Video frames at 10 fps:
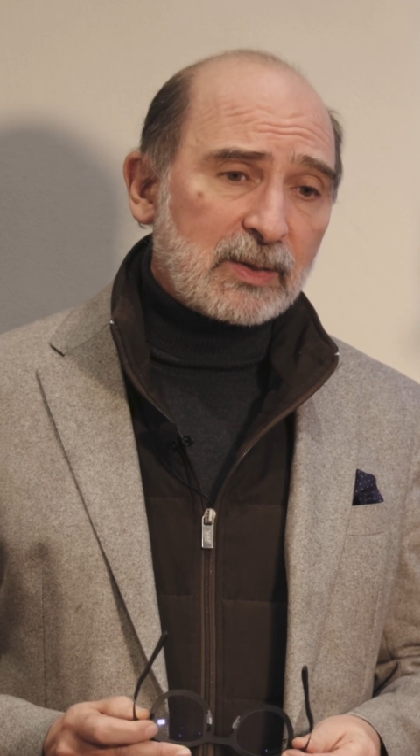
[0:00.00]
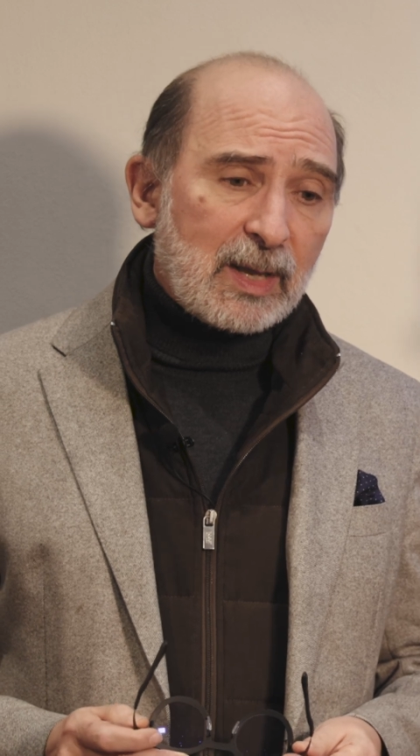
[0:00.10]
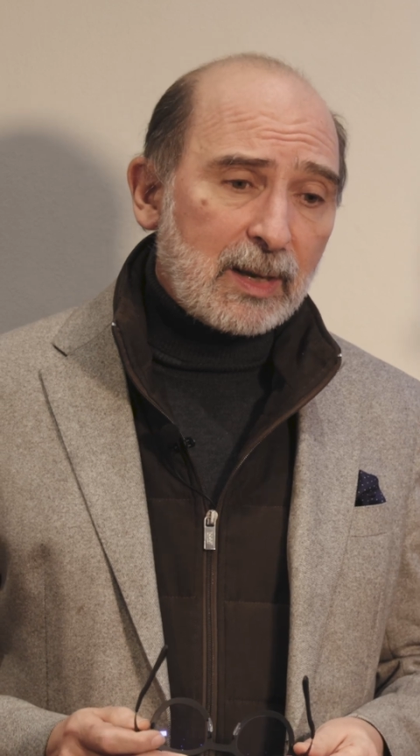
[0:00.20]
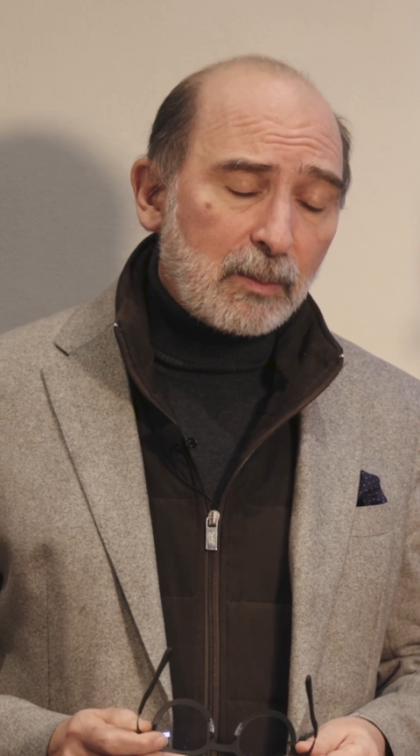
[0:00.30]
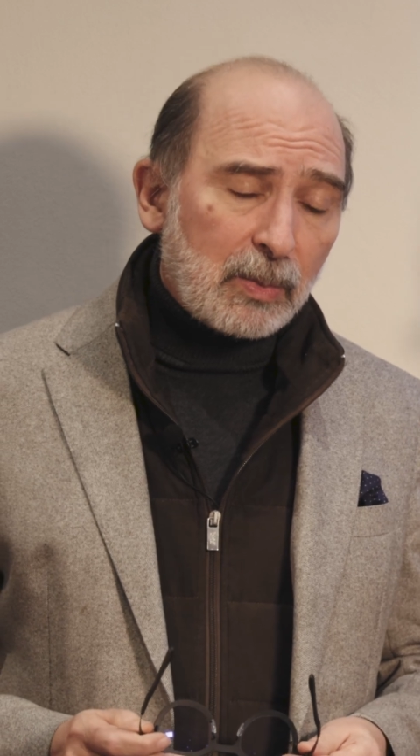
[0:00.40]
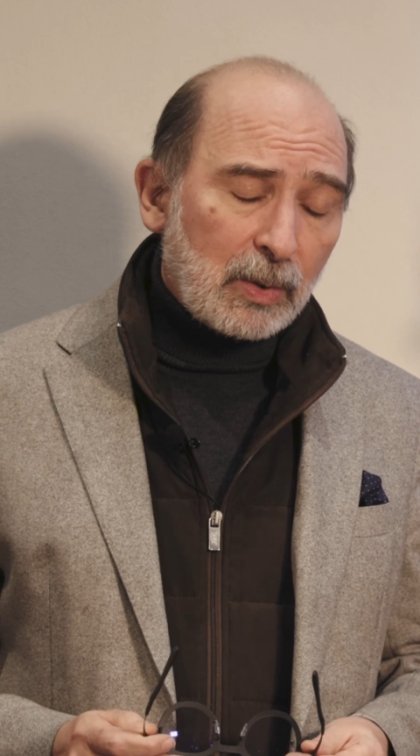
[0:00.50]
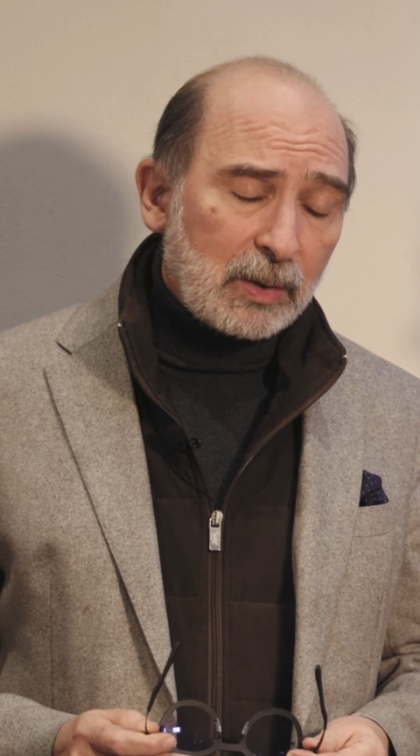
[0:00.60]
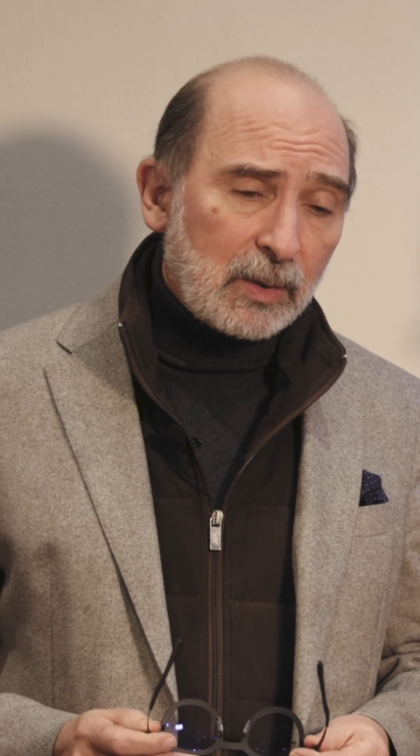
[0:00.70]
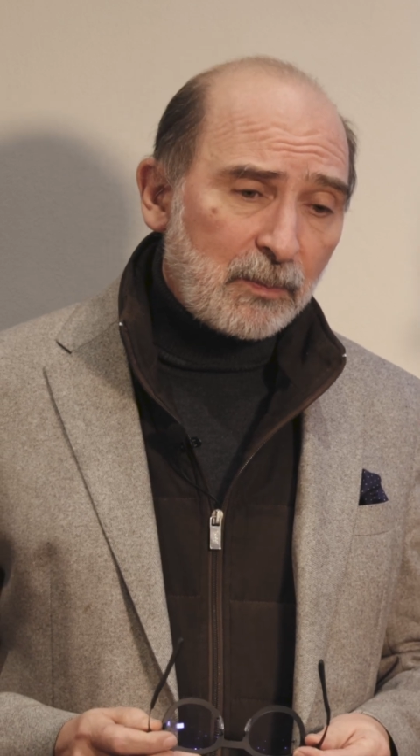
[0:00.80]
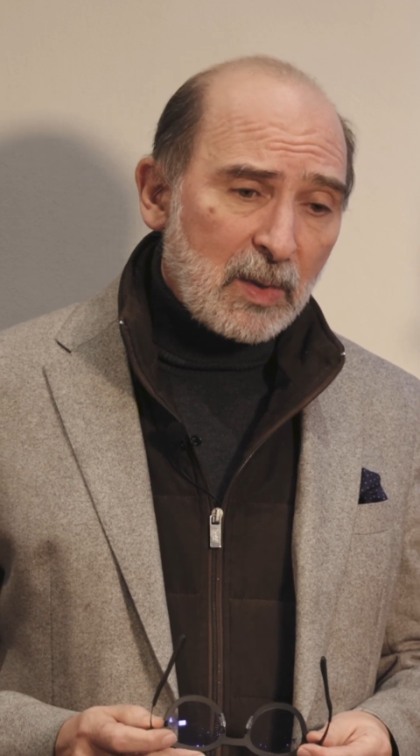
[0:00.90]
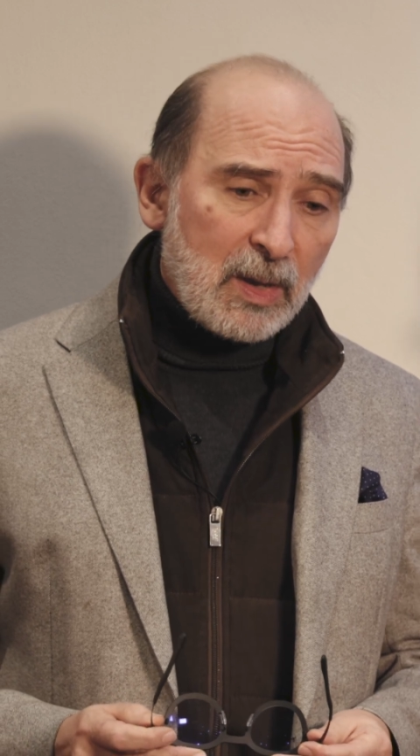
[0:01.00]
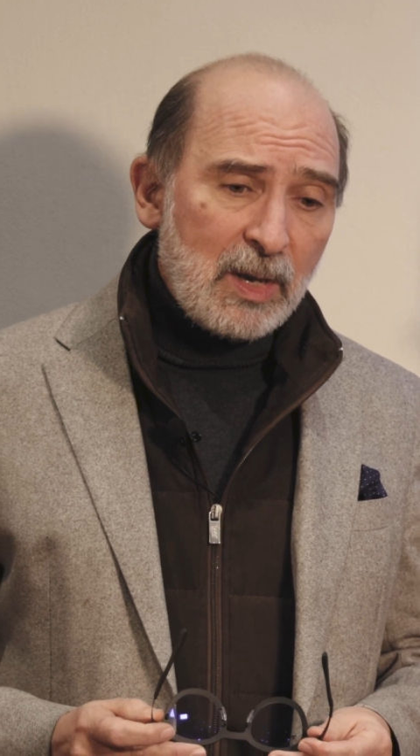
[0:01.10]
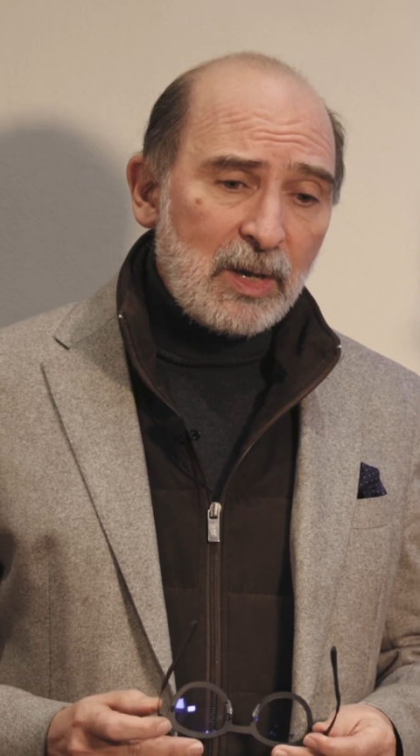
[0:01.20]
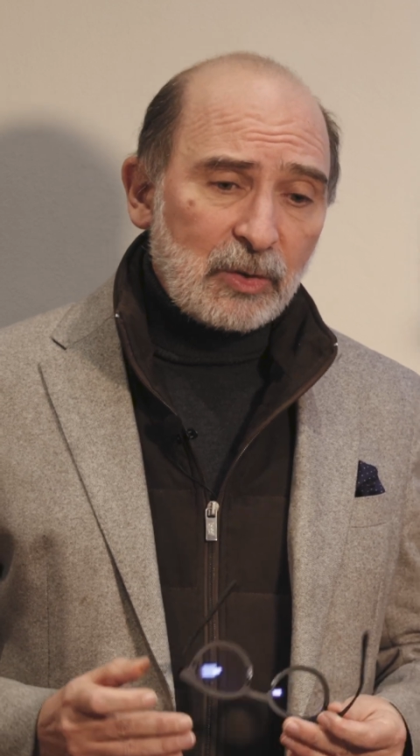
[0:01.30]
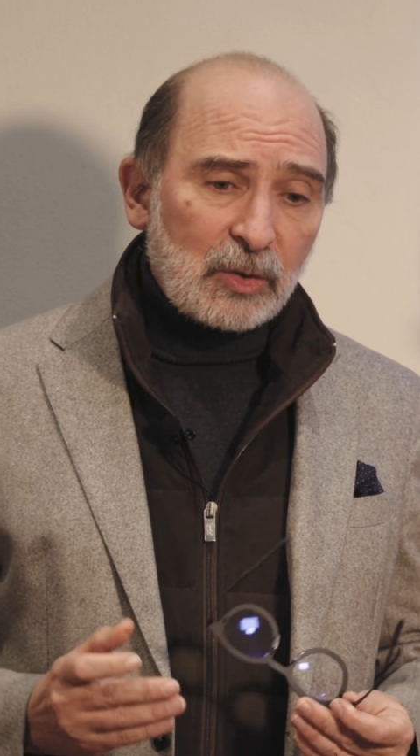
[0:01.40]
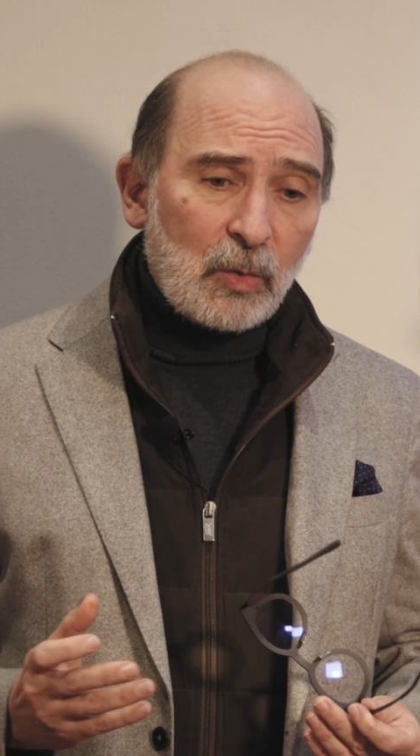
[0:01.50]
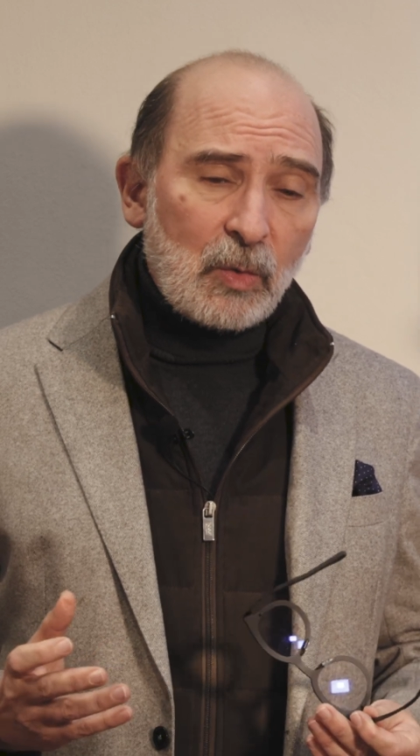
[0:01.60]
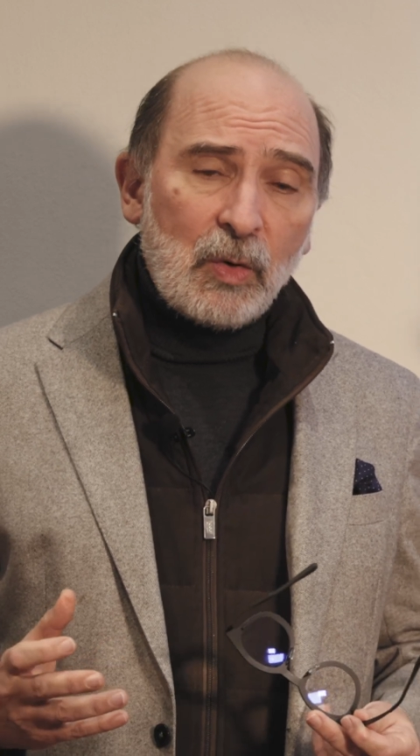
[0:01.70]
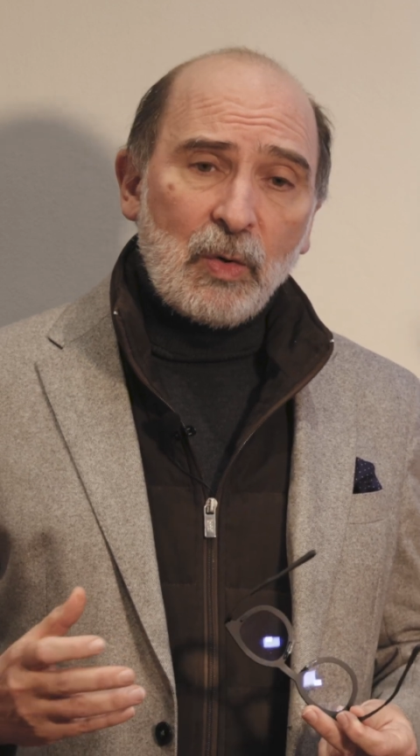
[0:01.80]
standpoint. So